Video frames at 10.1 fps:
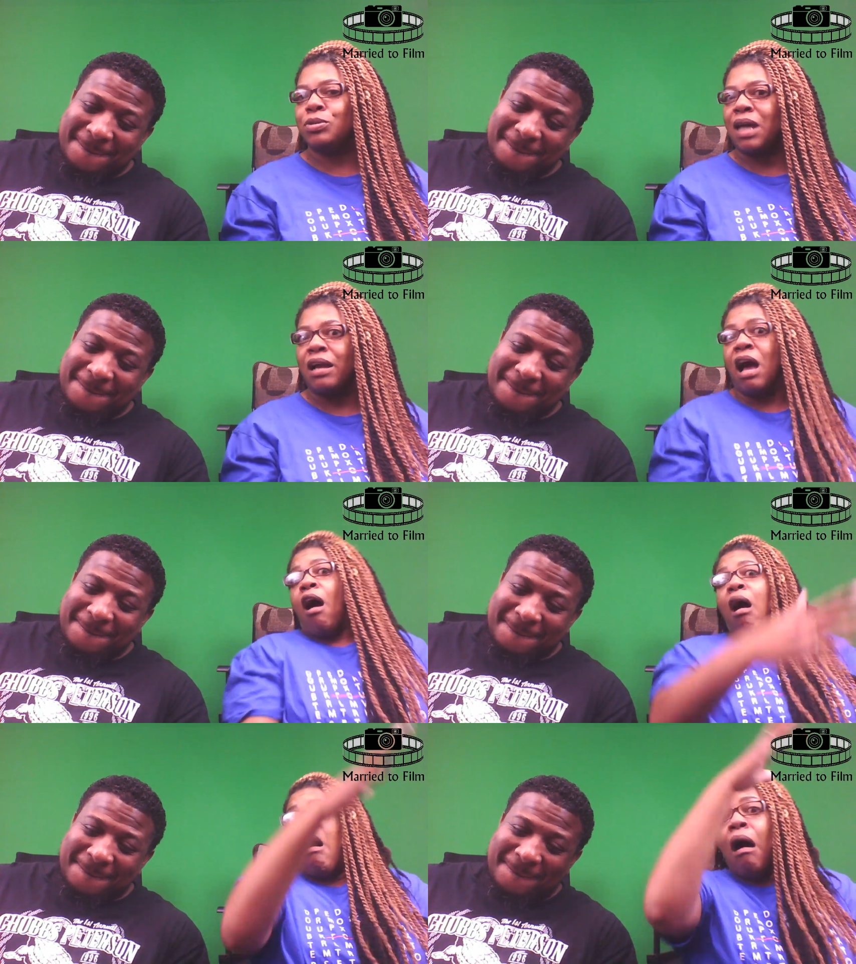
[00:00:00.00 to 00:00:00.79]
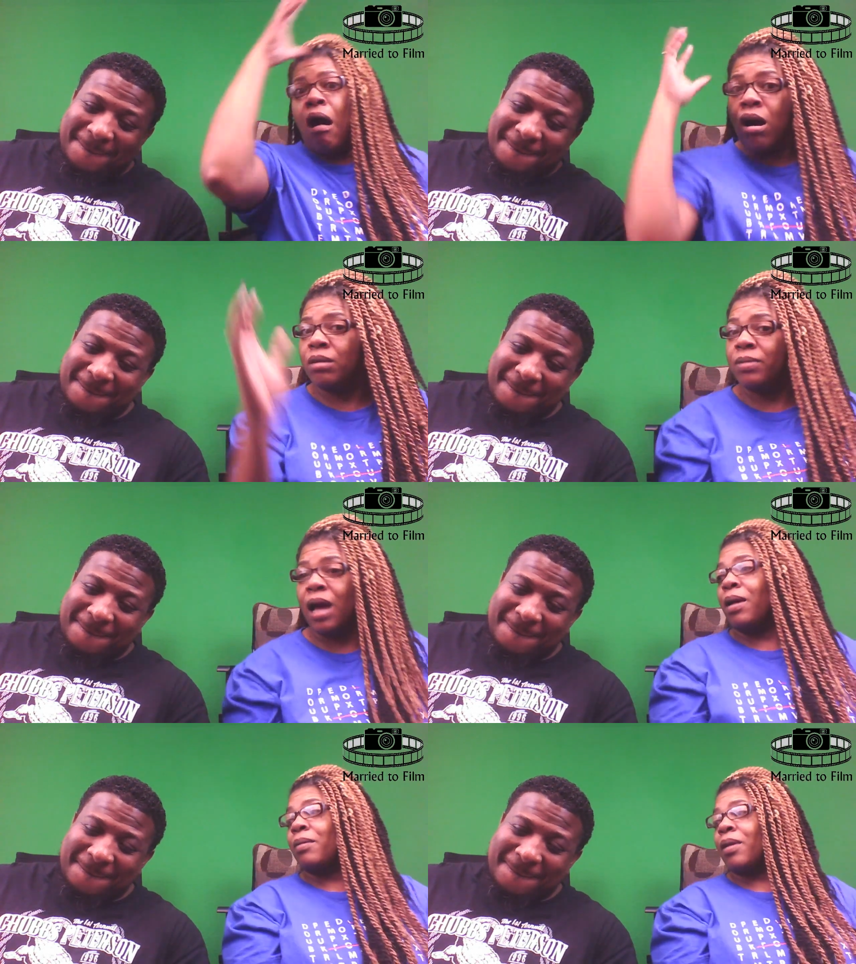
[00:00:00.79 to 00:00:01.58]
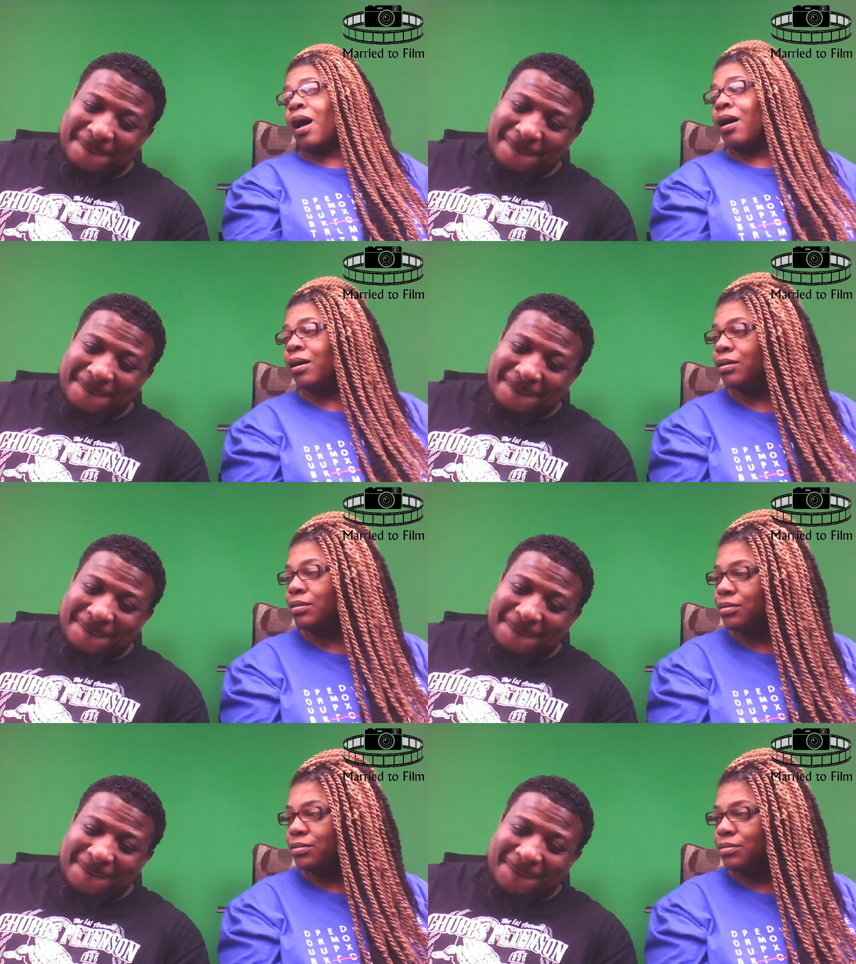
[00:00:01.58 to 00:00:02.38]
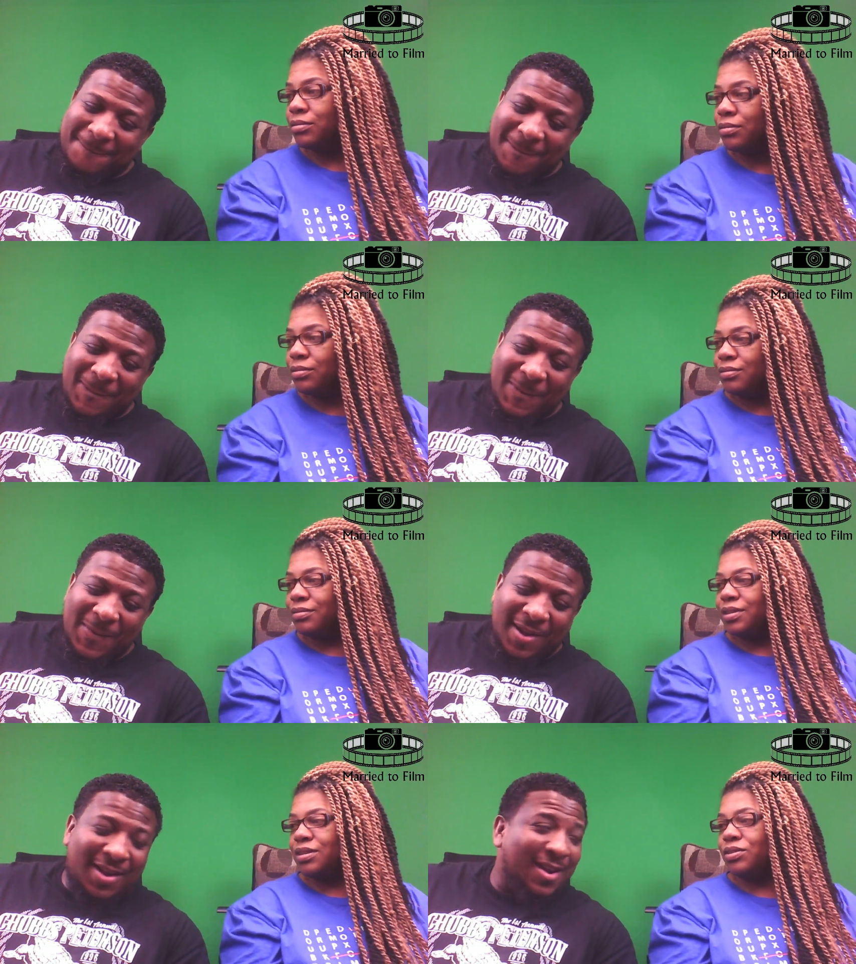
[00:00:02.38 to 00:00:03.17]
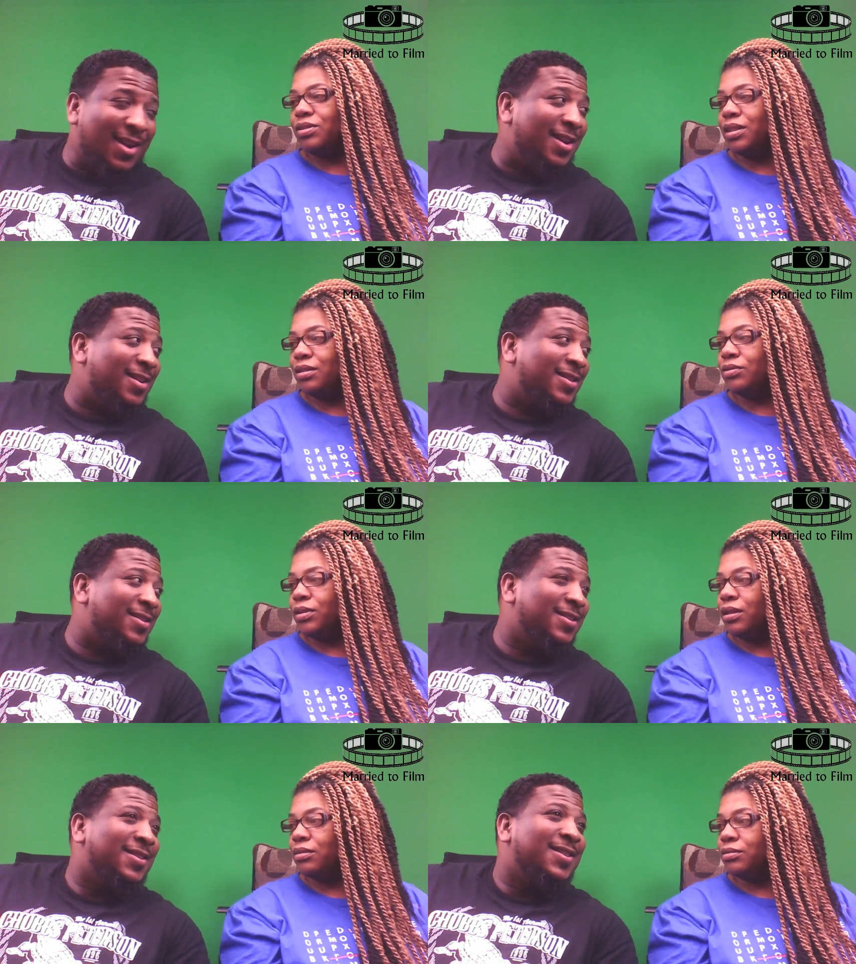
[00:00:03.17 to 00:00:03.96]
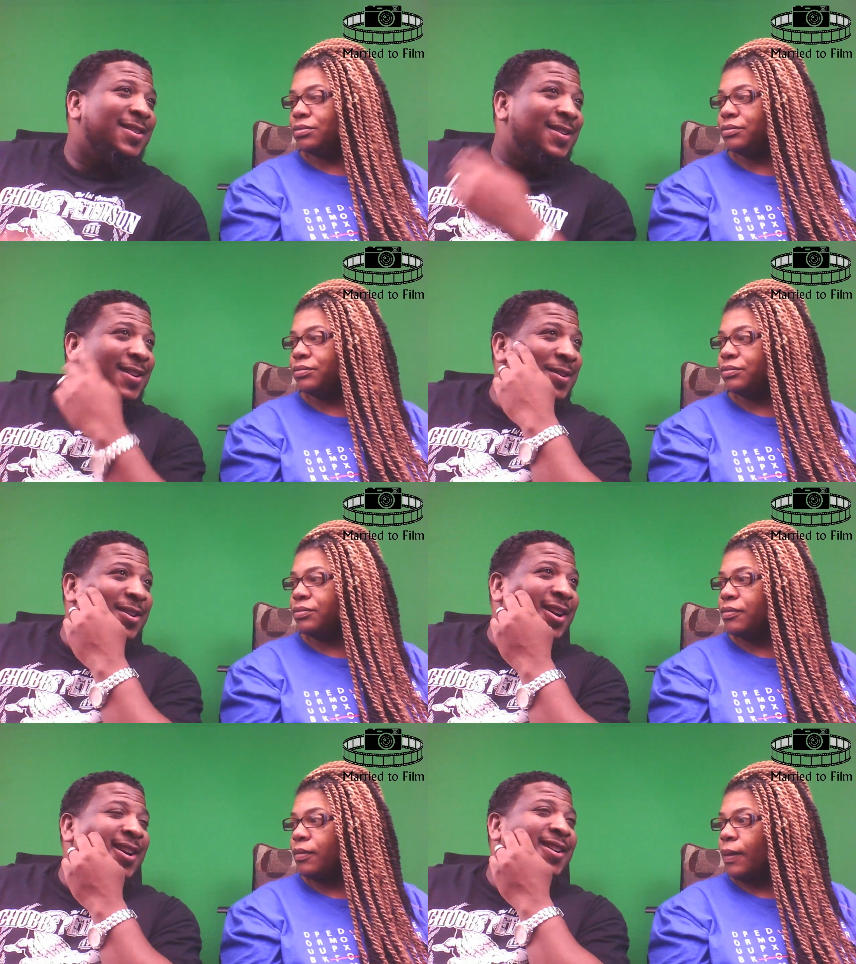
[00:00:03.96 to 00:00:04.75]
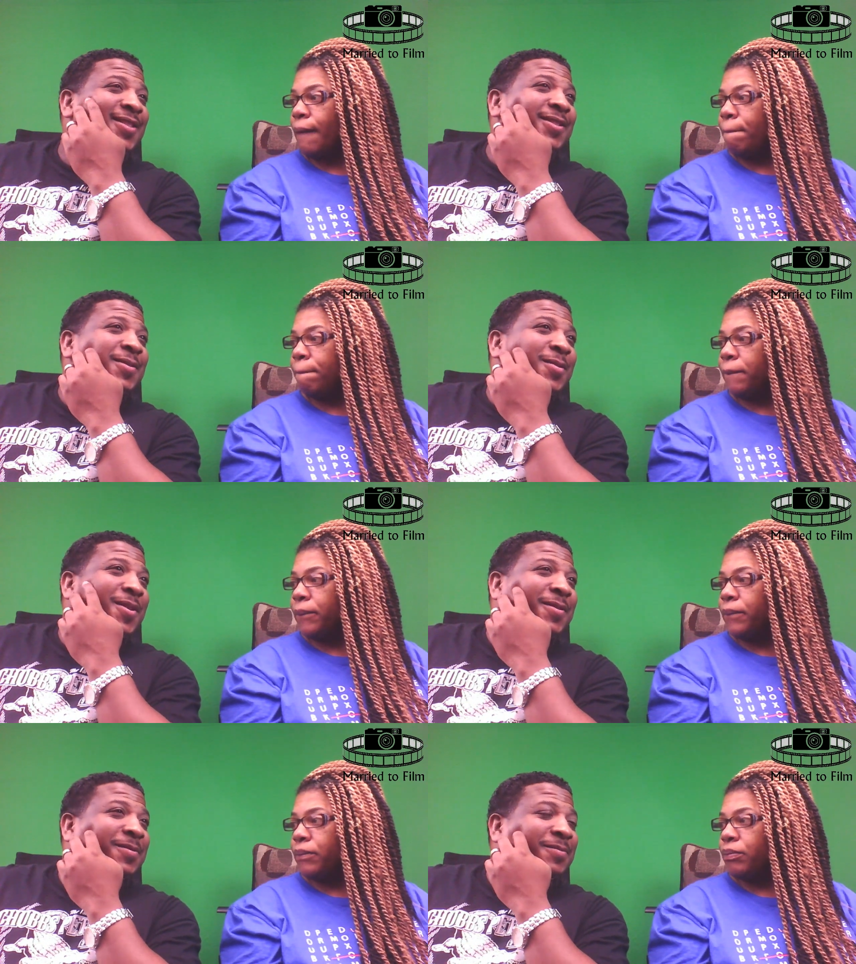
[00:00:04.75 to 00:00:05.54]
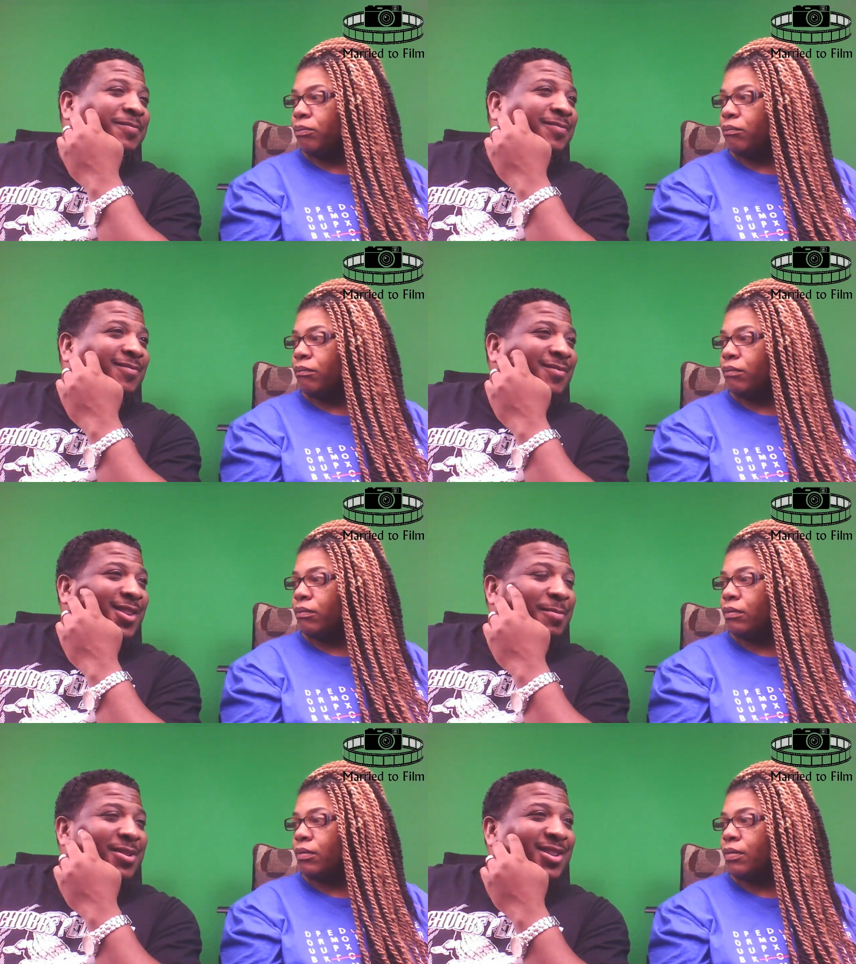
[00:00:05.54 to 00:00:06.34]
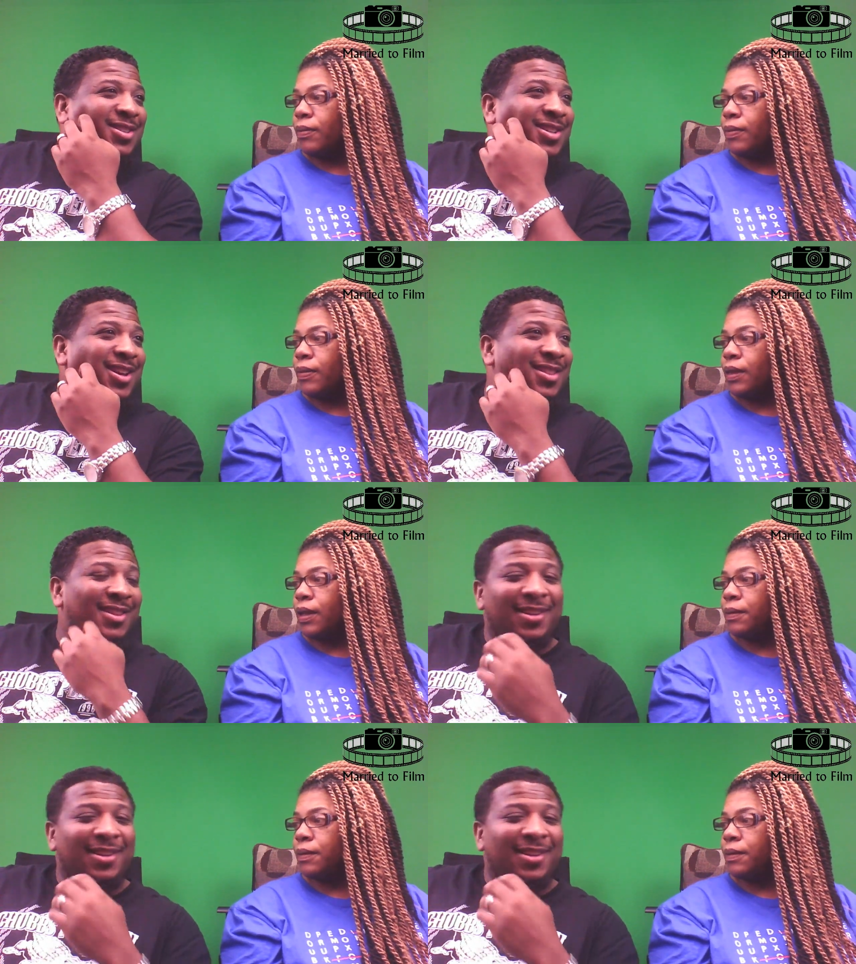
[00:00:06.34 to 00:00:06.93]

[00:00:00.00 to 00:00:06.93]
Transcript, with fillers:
Speaker 1: oh, no, no, no.
Speaker 2: Because you did do that. Okay, well, let me just say this.